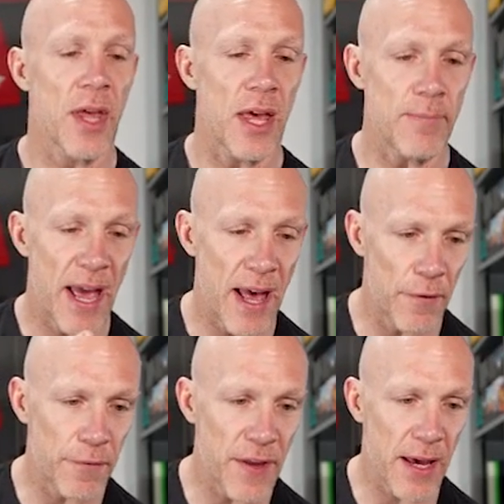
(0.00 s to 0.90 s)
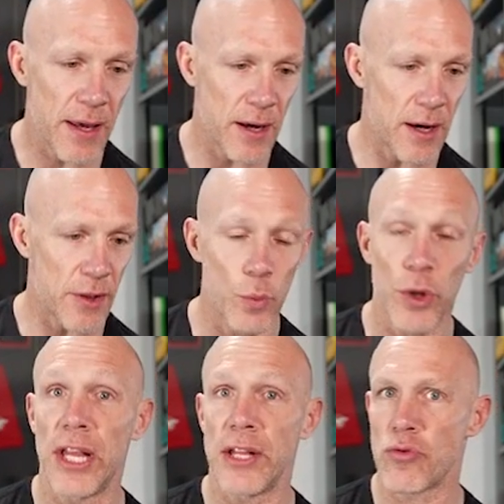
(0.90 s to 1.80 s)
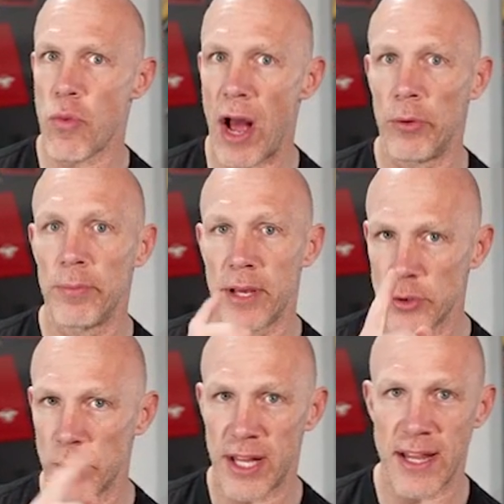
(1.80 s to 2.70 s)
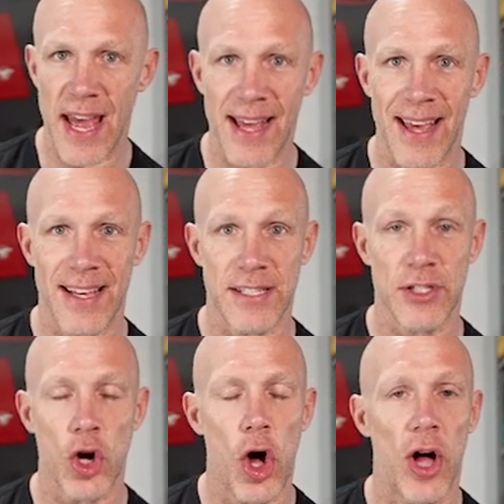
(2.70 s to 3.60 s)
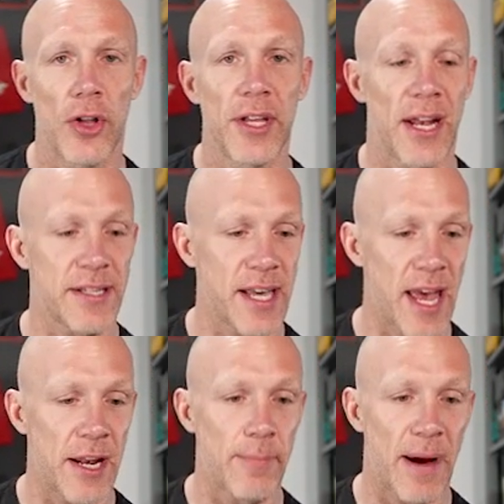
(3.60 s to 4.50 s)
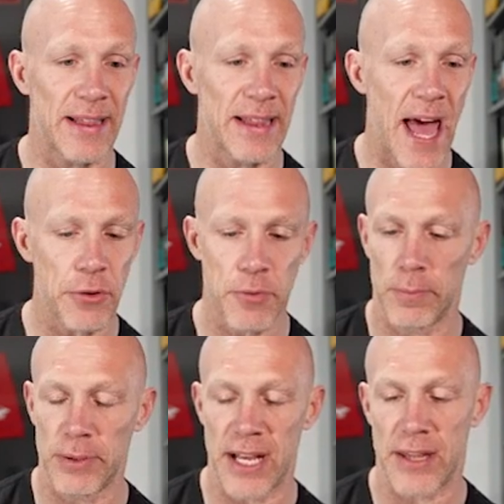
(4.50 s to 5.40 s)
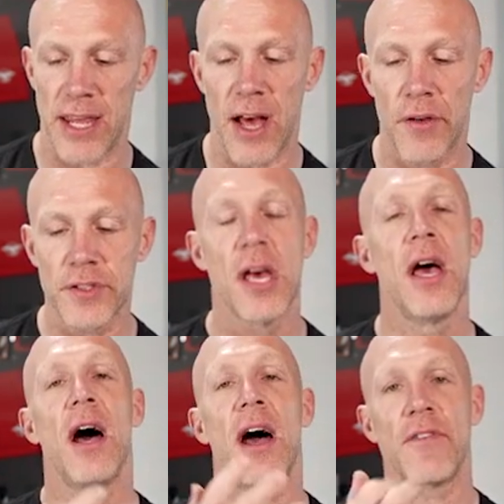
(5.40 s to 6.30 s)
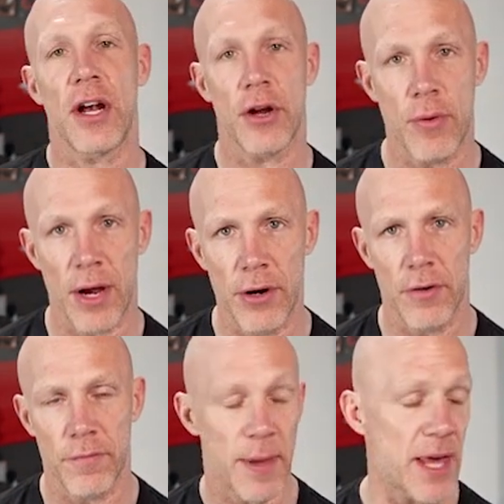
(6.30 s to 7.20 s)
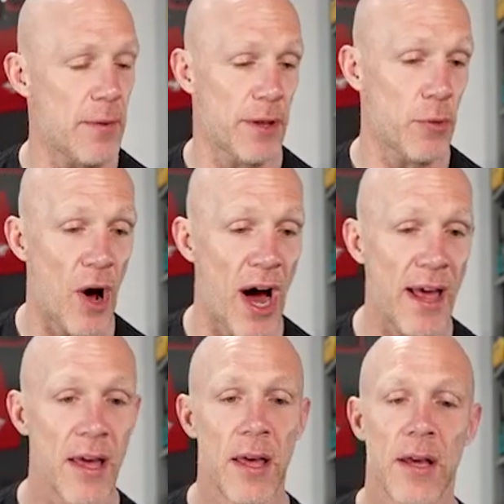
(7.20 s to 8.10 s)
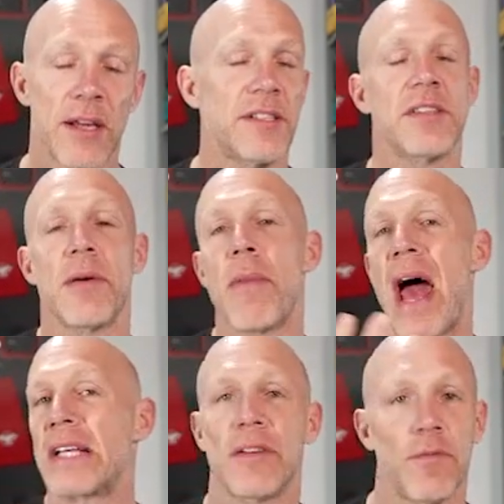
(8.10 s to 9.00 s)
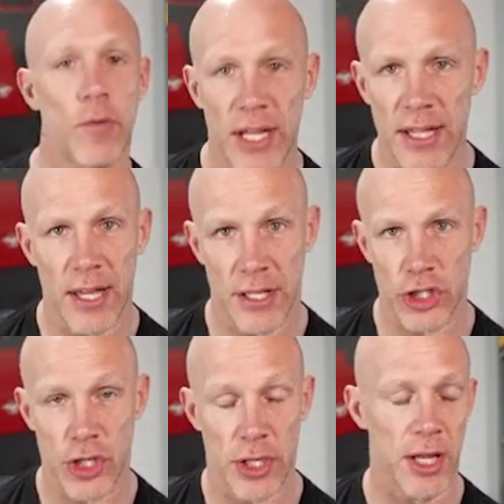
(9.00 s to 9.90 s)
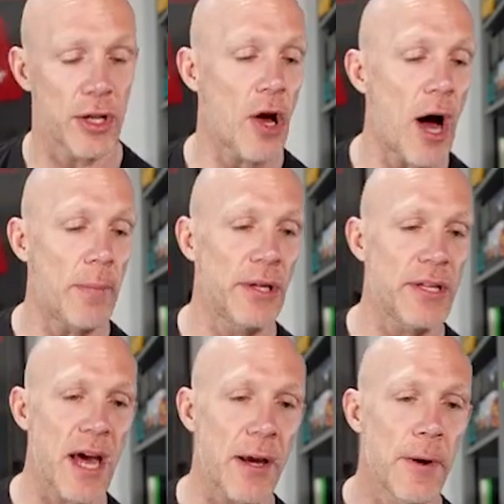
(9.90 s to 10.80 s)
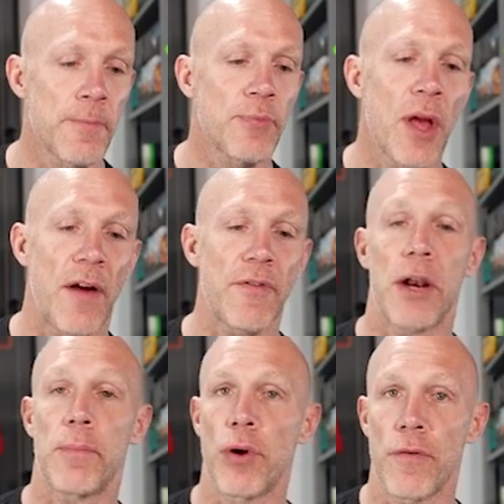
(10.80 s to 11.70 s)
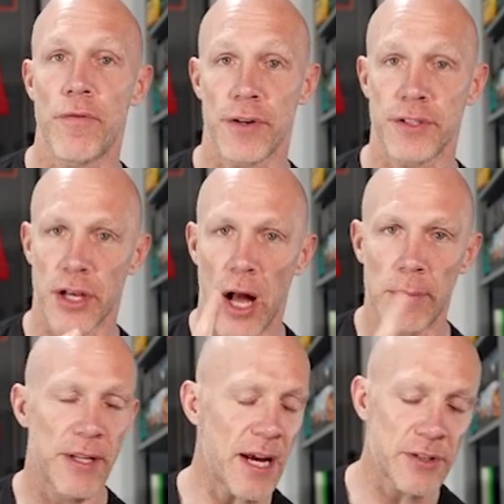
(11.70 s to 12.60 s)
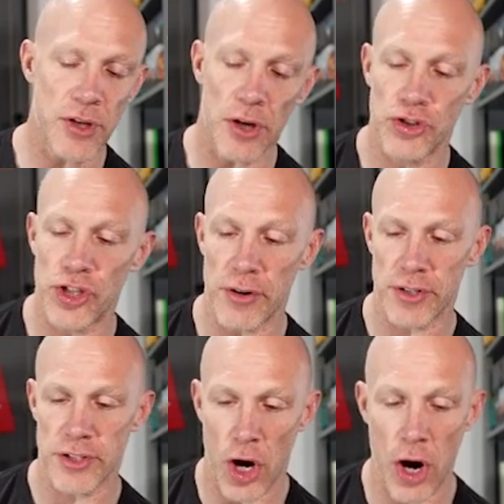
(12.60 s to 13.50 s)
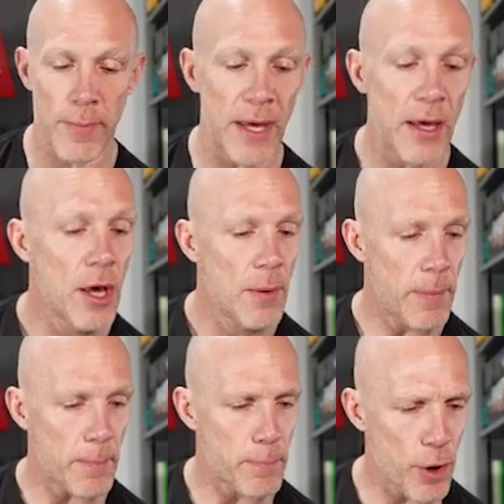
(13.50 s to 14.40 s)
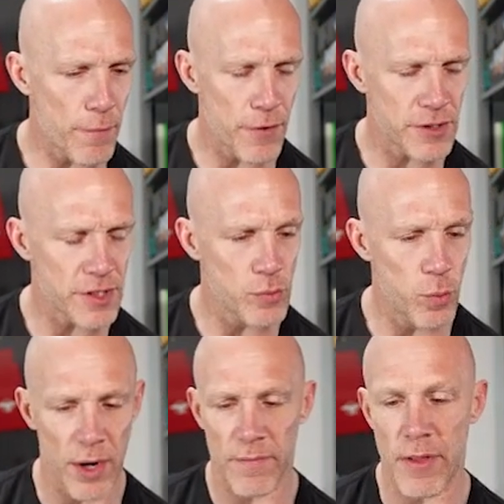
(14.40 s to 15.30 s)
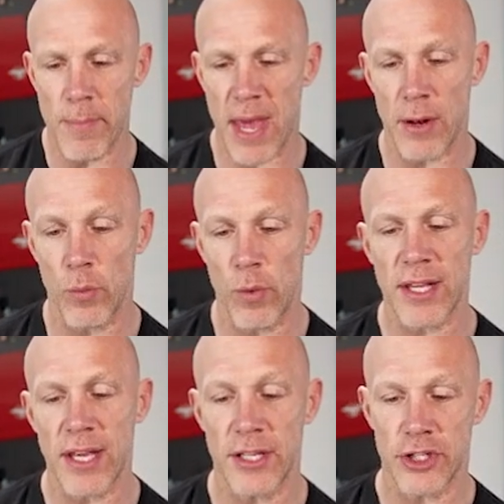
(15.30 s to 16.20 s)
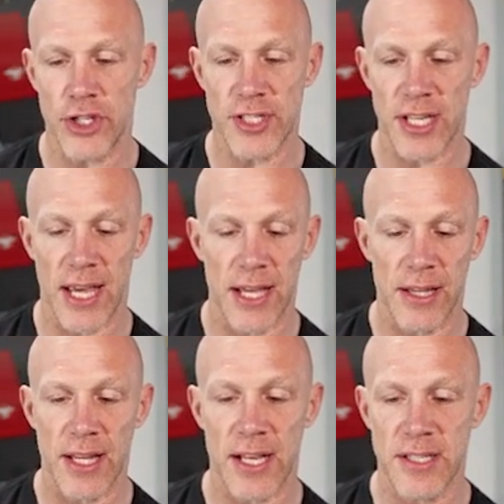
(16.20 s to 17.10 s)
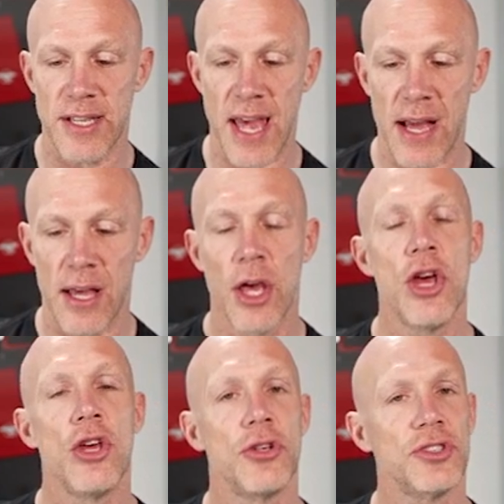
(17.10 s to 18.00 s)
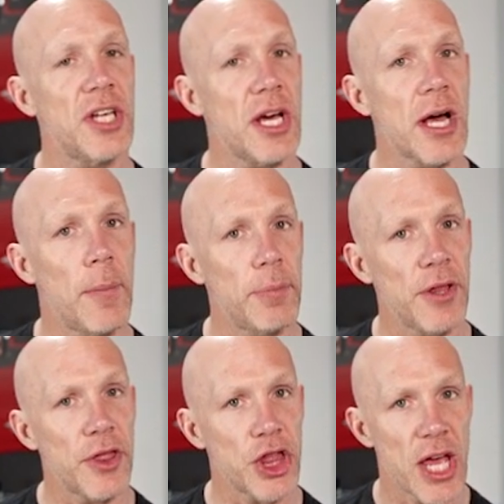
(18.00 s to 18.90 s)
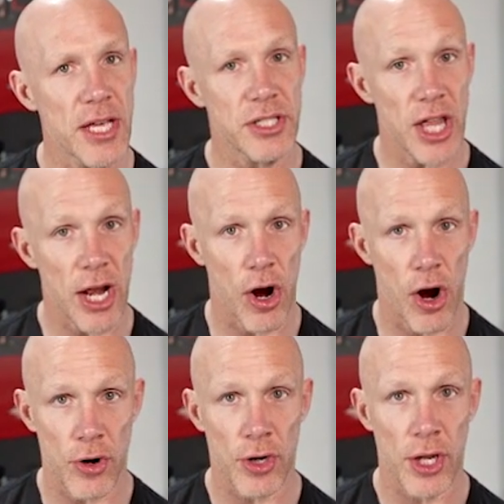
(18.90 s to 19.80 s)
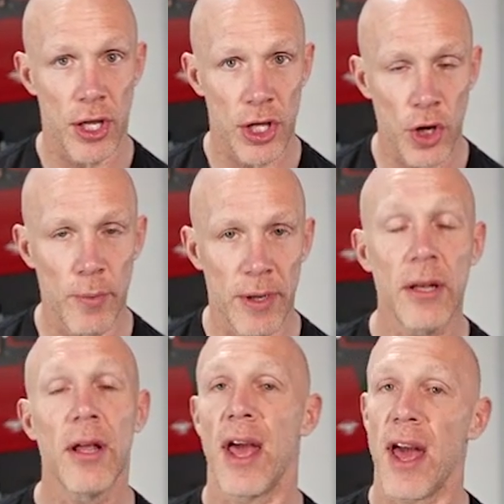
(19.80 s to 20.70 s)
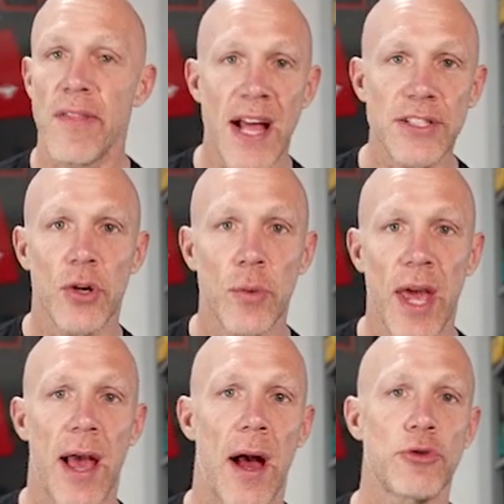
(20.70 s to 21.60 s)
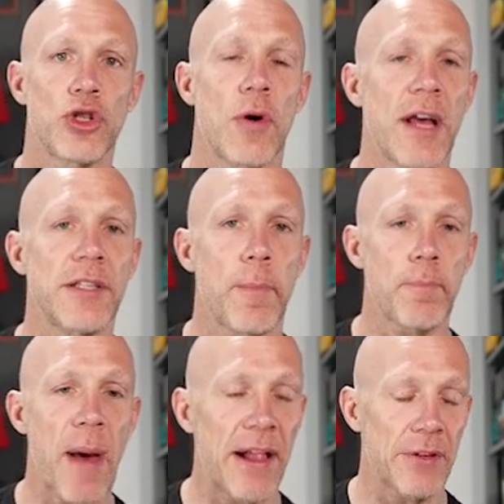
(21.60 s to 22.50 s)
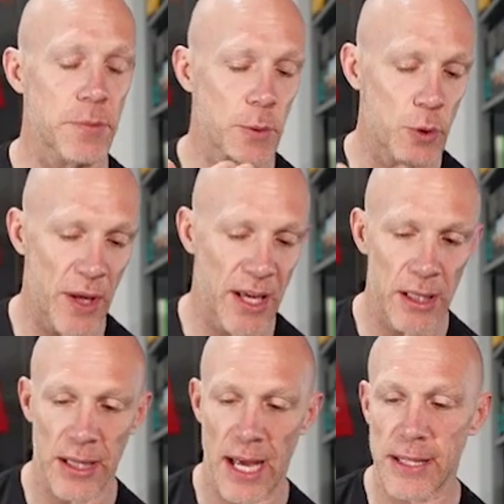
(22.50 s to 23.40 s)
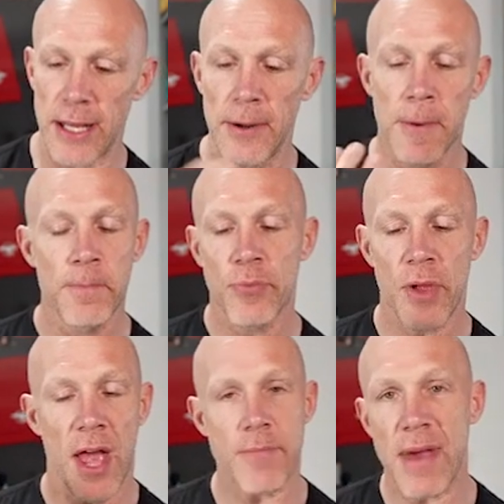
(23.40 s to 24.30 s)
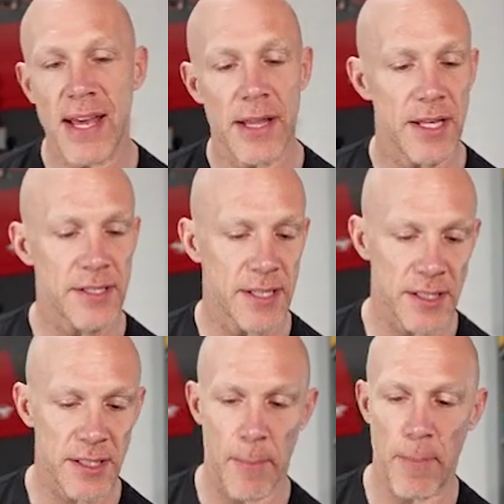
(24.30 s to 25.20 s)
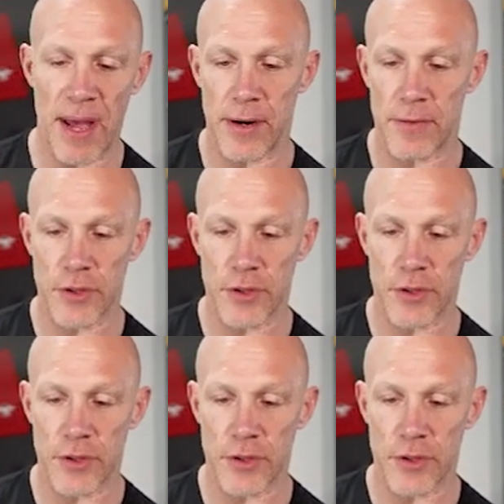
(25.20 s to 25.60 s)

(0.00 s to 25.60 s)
In my elf deck, the Woodland Realm is what the deck is called, and it's headed by Lathril, Blade of the Elves. I've got a Craterhoof Behemoth. Why? Because it's a massive win condition. In the Goblin deck, I've got a Perforus. The Goblin deck is called Jareth's Army, but Perforus is one of the main win conditions. In this deck, you'll see a couple of things that aren't human, and that's okay. I'm trying to balance between collecting and making these things competitive.